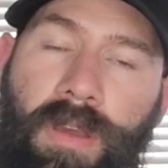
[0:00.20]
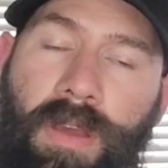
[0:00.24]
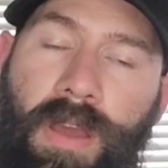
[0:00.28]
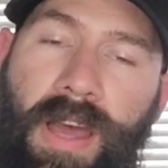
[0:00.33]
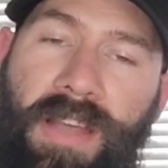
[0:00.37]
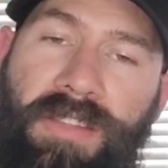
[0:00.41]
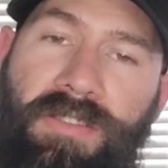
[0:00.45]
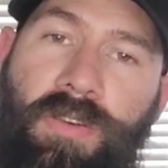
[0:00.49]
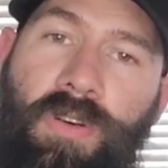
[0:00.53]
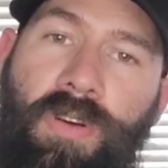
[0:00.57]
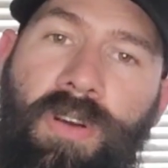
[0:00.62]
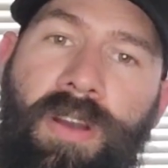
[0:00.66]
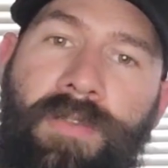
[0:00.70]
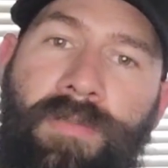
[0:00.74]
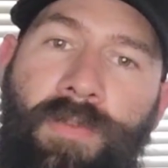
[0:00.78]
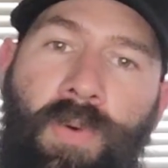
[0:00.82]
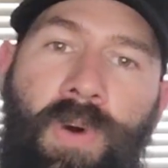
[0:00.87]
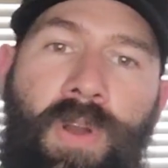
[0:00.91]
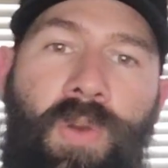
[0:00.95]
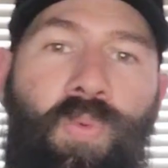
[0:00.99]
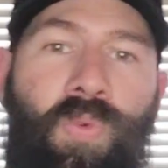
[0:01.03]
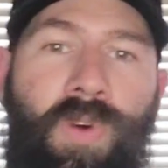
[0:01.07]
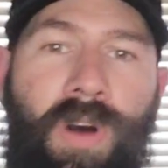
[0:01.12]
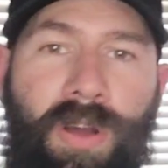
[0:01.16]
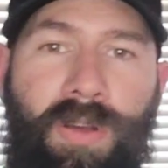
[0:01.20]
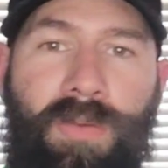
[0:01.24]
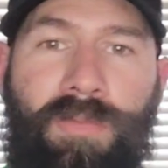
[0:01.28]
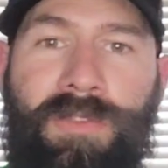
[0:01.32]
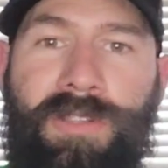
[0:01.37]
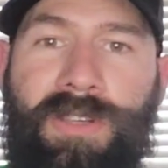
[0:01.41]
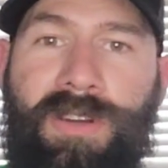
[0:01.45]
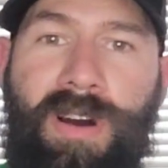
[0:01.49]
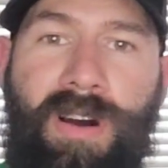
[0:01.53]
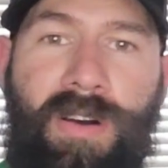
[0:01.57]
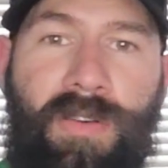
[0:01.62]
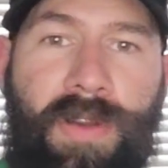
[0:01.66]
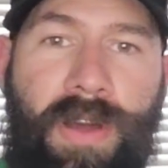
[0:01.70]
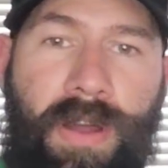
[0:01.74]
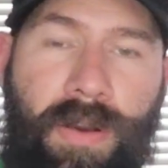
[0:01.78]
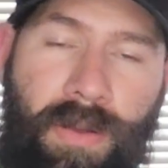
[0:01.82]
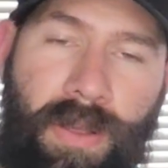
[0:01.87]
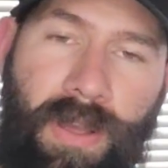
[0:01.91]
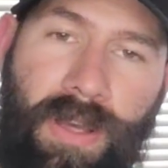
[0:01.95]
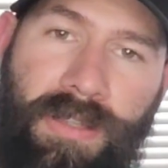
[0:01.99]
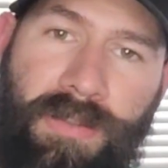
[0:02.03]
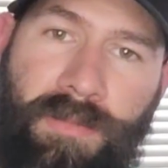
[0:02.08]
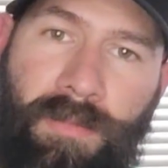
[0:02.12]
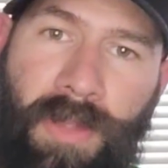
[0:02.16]
How's it going, everyone? Welcome to
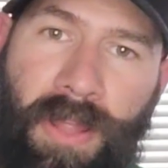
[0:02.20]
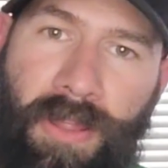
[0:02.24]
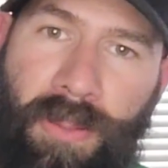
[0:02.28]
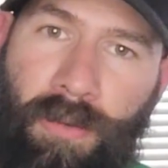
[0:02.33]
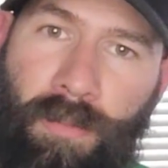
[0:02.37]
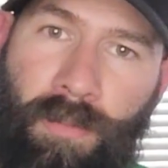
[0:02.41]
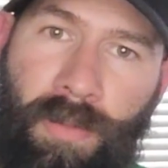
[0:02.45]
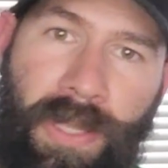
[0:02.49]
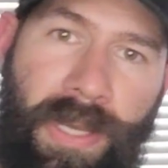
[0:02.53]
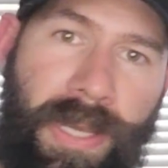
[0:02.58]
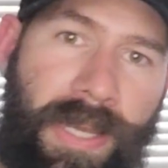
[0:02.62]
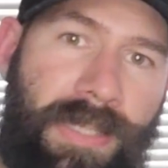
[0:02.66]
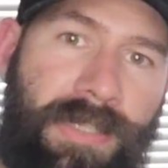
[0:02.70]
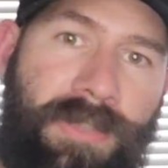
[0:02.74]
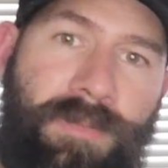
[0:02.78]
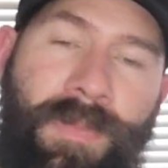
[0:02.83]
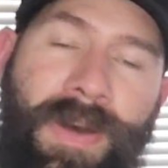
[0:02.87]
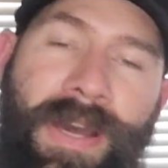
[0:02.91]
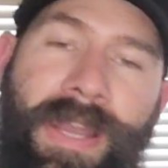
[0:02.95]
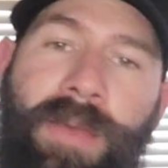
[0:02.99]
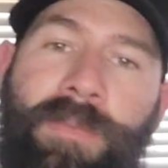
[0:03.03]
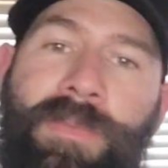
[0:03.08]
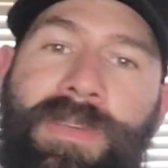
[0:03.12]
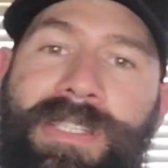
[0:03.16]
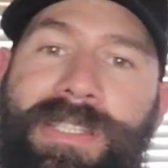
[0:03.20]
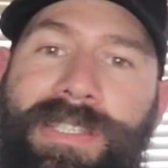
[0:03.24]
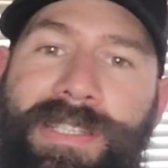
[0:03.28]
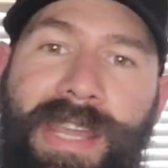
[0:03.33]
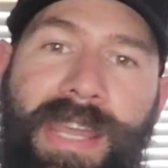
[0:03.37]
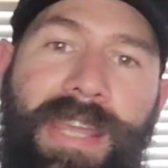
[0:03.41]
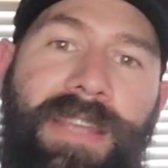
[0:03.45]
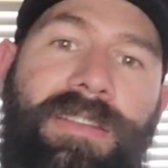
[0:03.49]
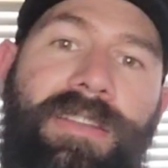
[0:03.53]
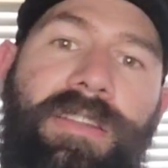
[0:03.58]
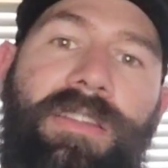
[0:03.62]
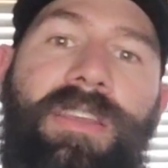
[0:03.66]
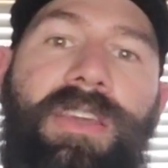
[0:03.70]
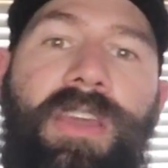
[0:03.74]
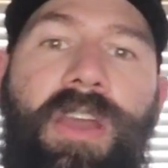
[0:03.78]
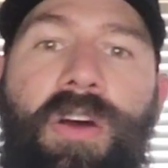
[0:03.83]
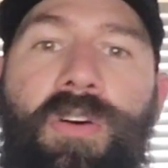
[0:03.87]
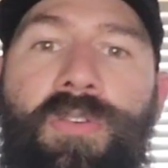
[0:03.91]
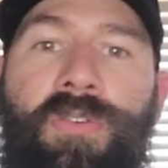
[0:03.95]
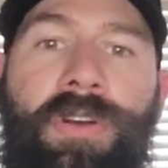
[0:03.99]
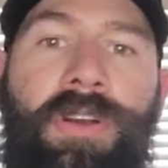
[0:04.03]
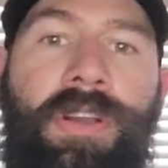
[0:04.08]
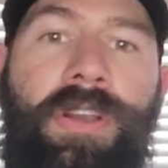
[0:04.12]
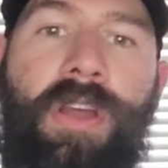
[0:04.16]
Colorado Custom Leather and Blades. My name is Nate, the
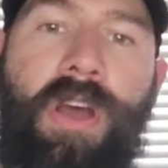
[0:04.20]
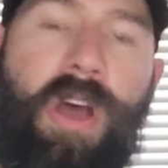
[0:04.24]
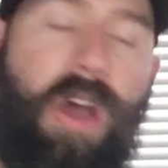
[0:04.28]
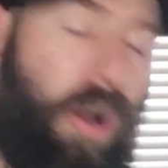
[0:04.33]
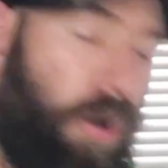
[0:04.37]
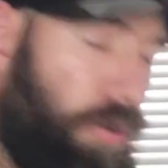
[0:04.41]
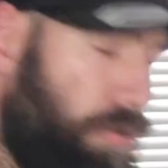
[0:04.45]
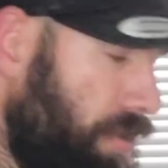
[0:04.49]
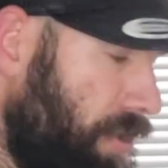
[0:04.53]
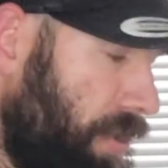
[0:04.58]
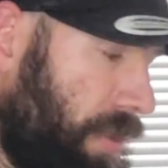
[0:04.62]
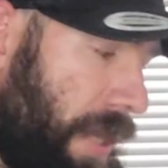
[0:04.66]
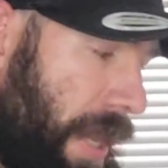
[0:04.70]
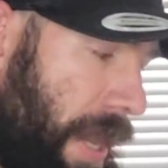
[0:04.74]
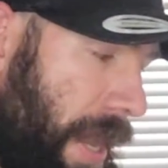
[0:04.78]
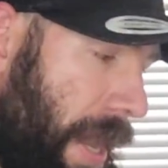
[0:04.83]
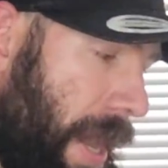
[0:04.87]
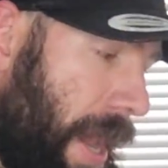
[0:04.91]
owner and host,